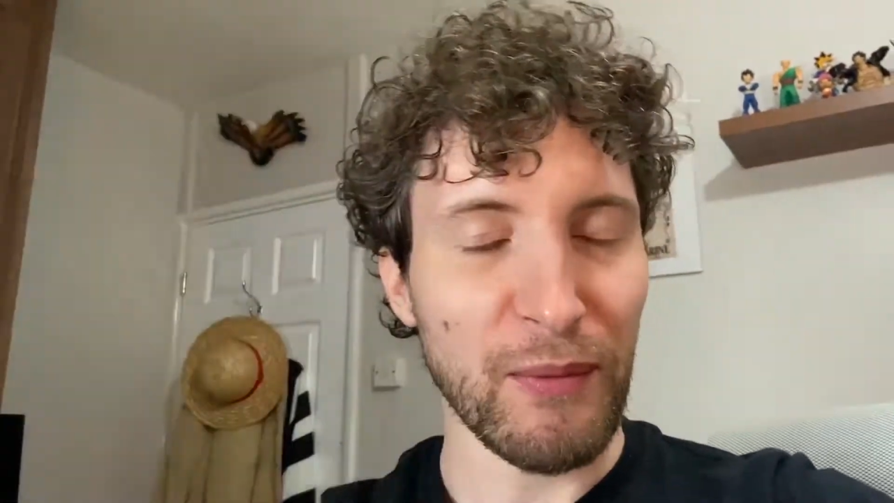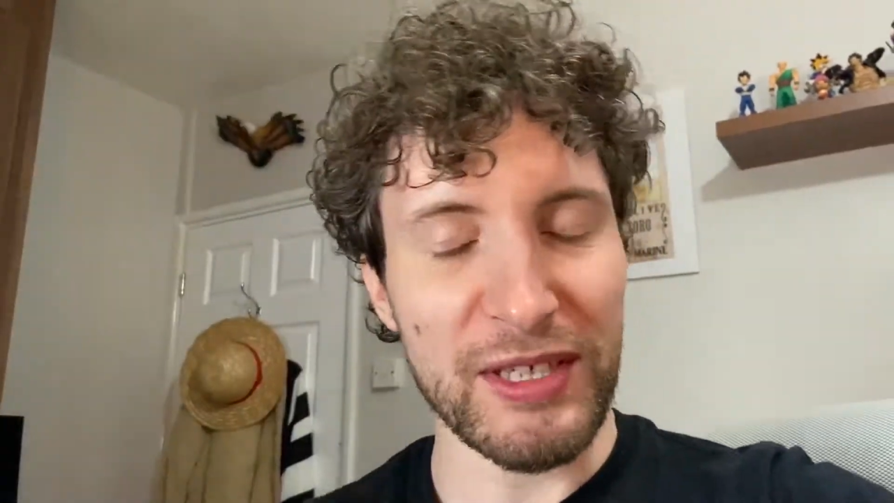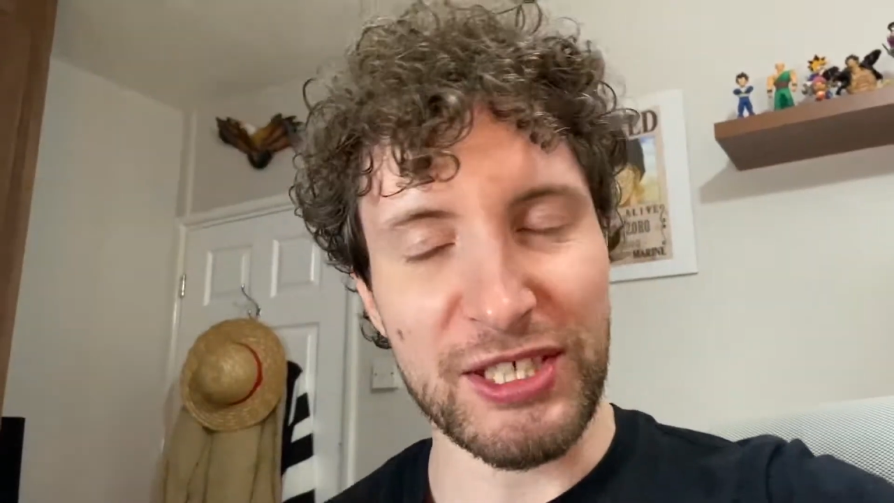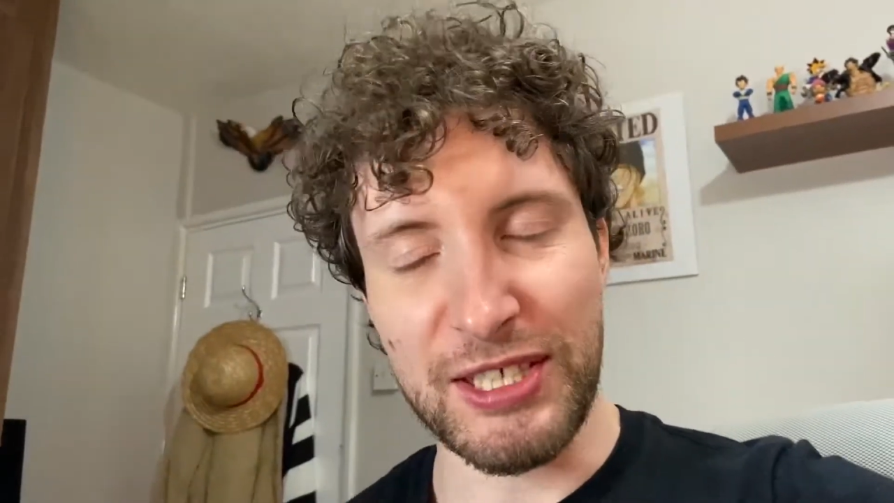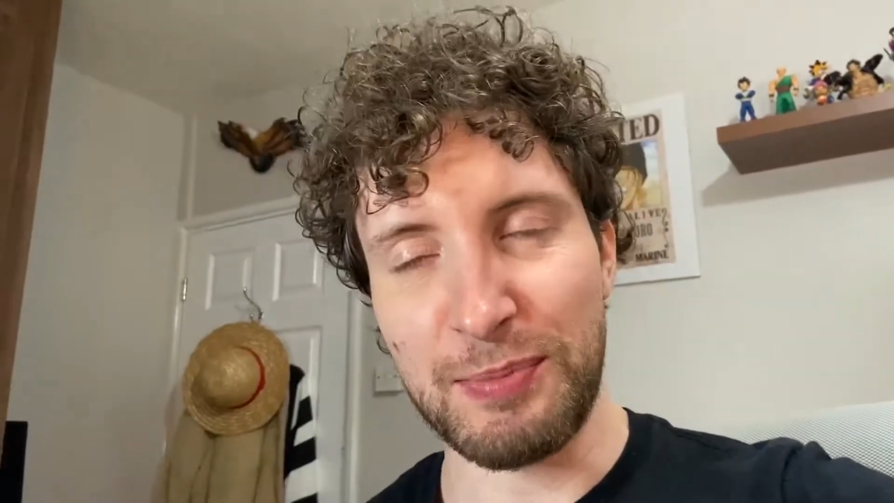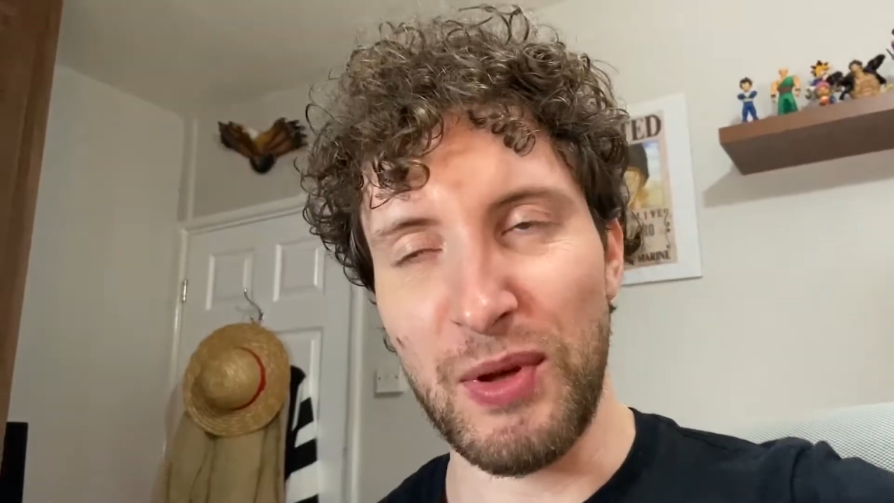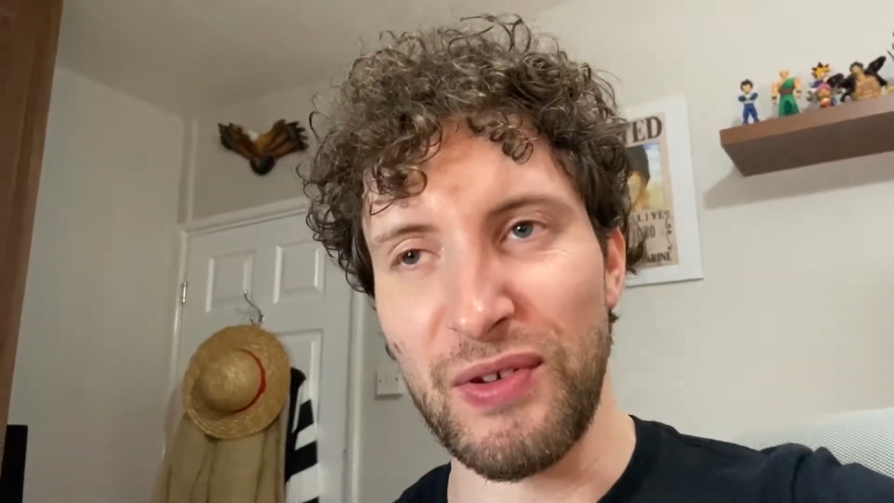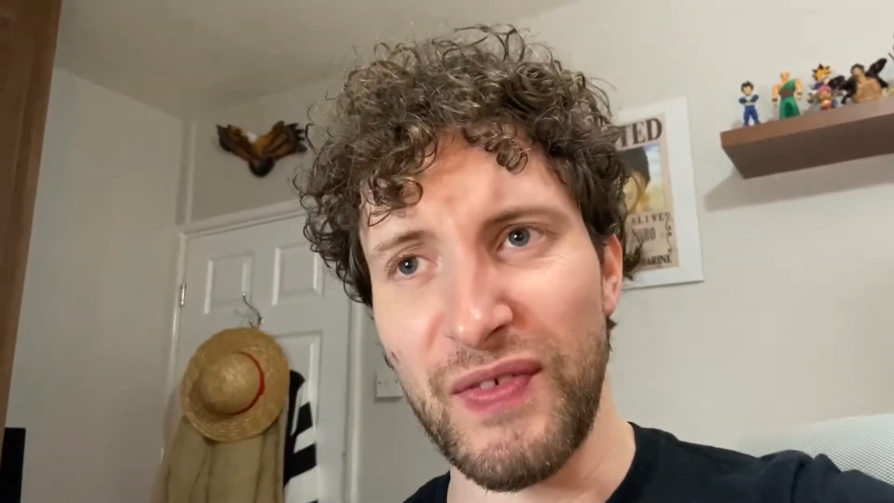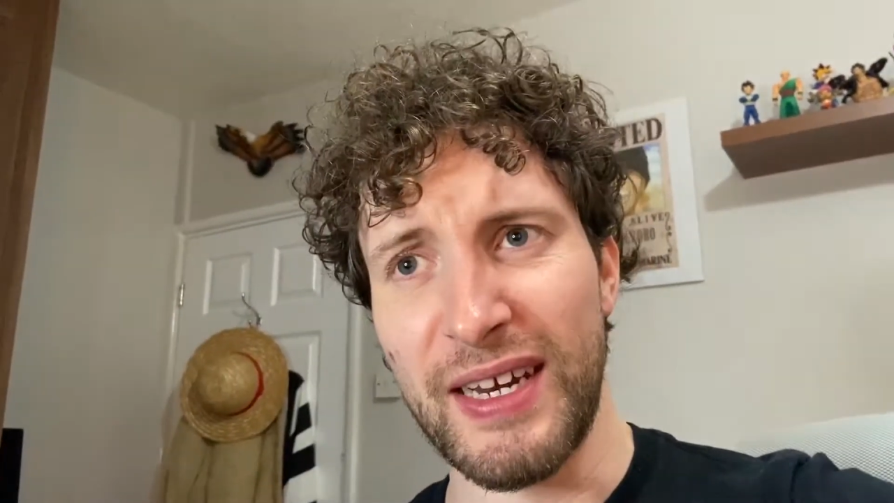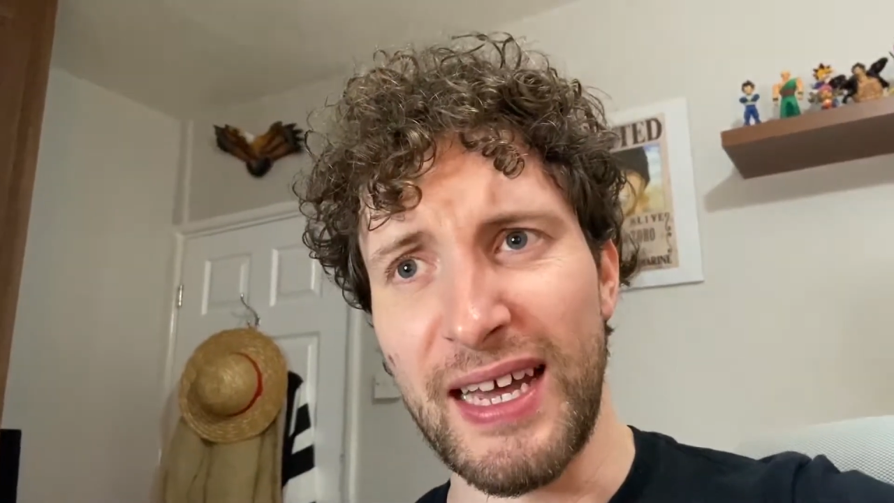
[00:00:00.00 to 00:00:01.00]
when she's
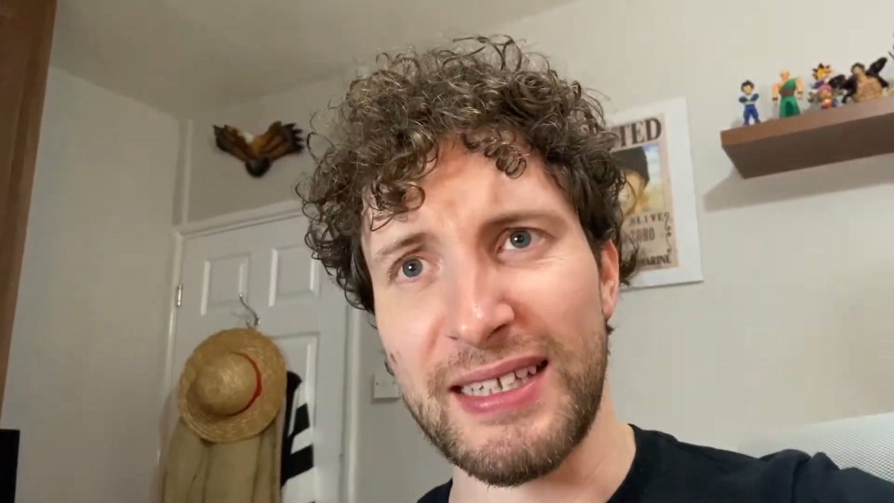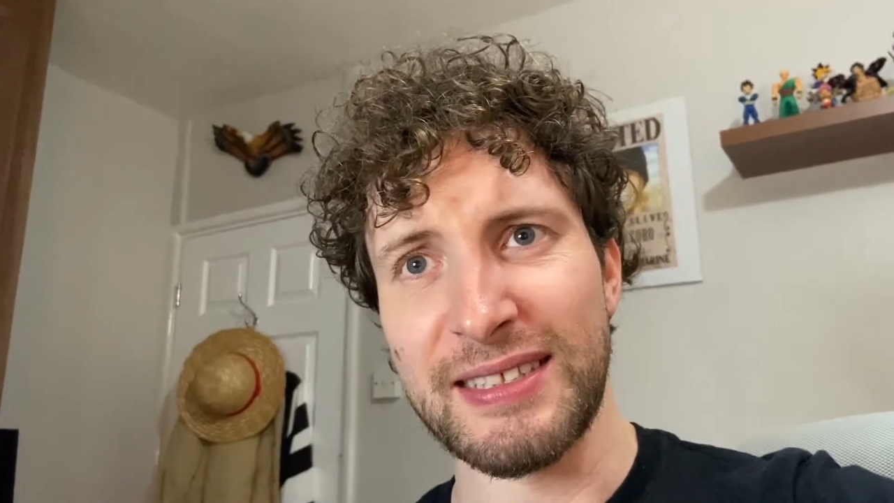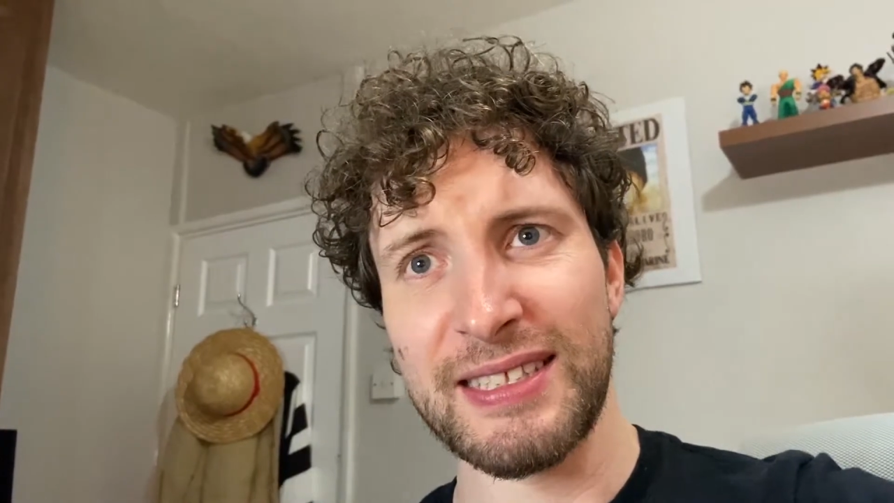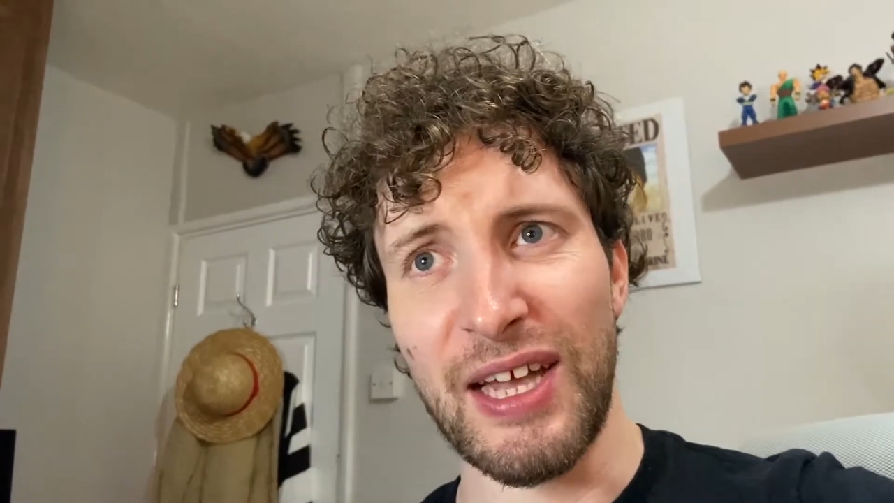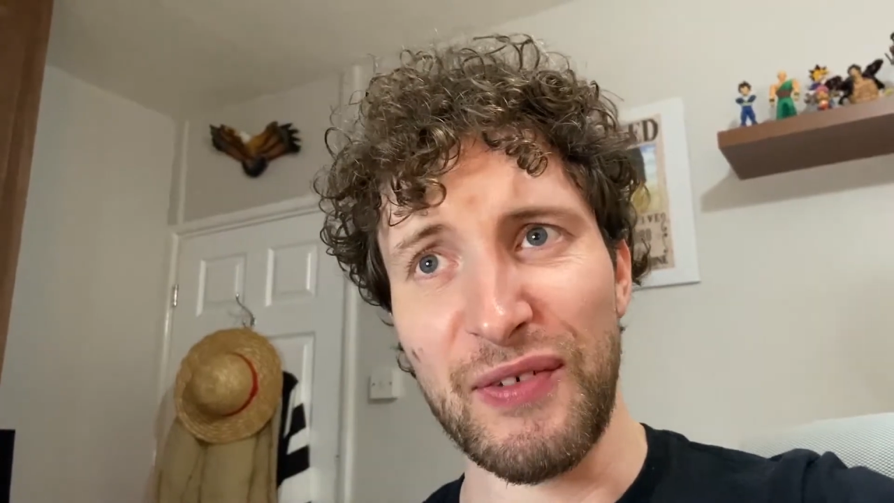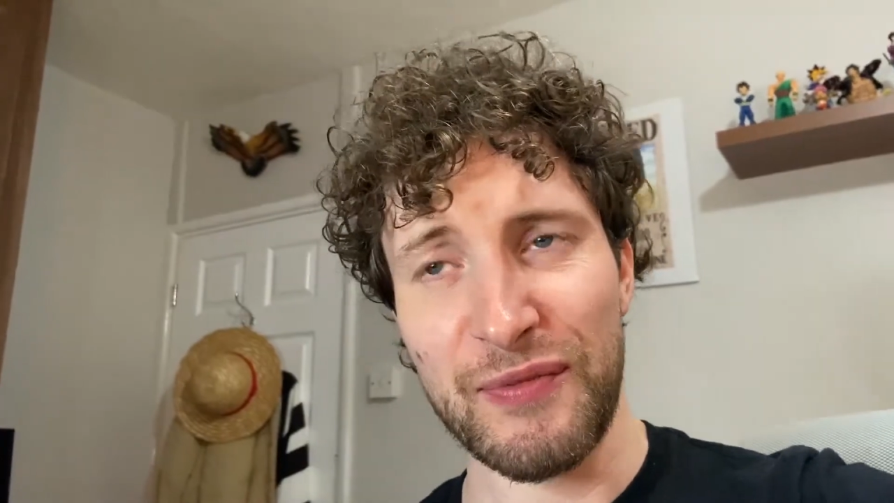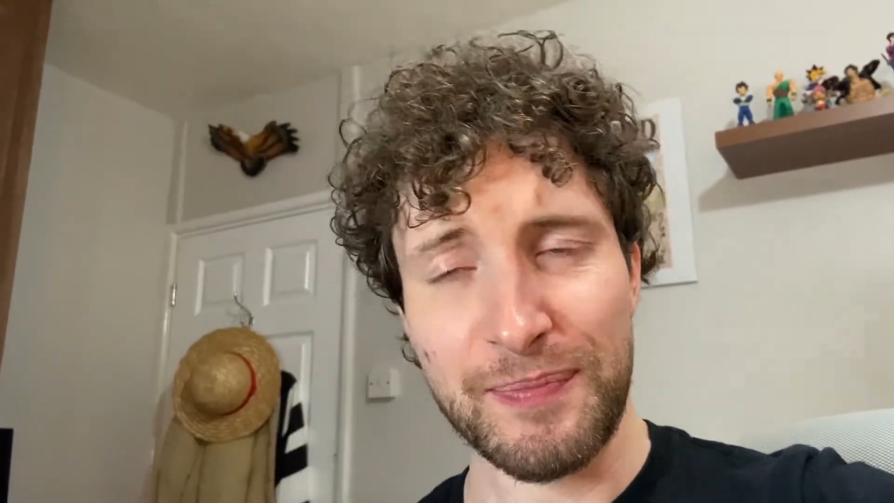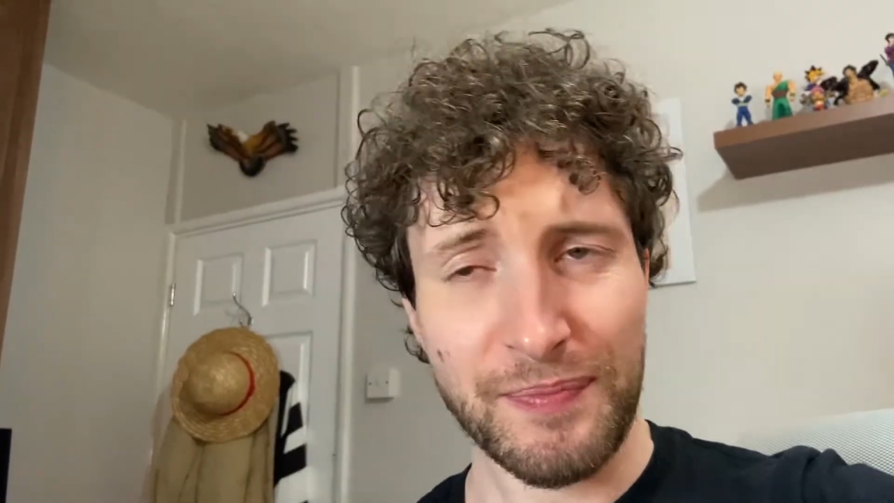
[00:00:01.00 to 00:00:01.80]
moving and stuff.